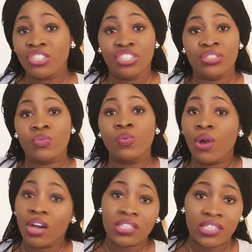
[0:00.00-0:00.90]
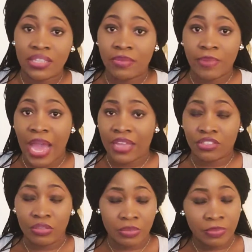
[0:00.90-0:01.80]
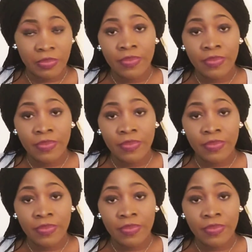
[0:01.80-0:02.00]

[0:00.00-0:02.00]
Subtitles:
to just walk to the bathroom,